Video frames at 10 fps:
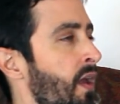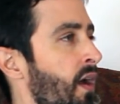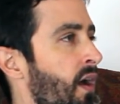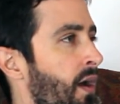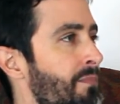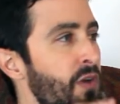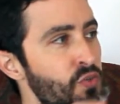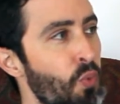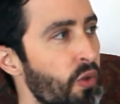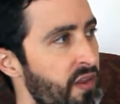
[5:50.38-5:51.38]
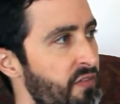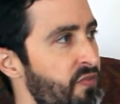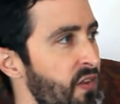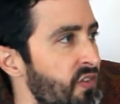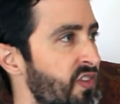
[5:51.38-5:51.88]
much more than it
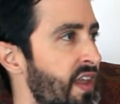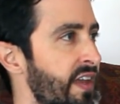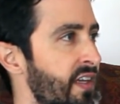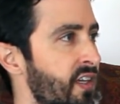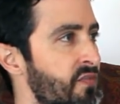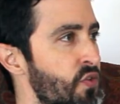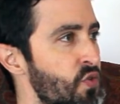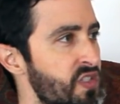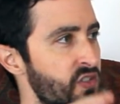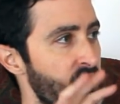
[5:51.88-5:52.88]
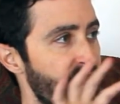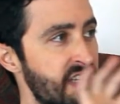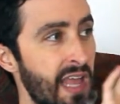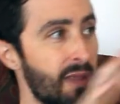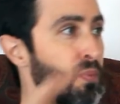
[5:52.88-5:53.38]
feels like a confusing sort of
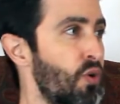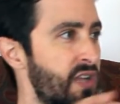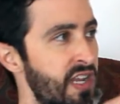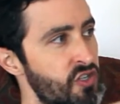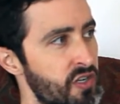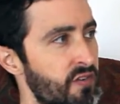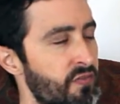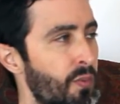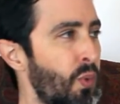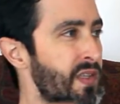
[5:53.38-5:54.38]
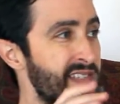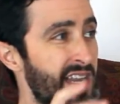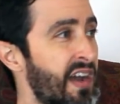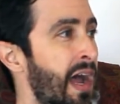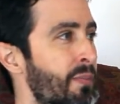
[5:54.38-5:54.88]
teleportation from one
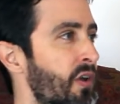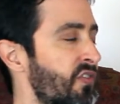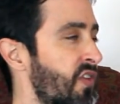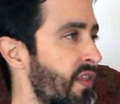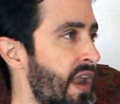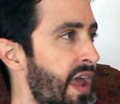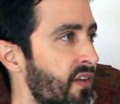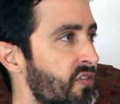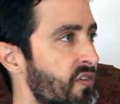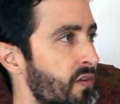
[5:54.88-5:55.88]
set of eyeballs to the next.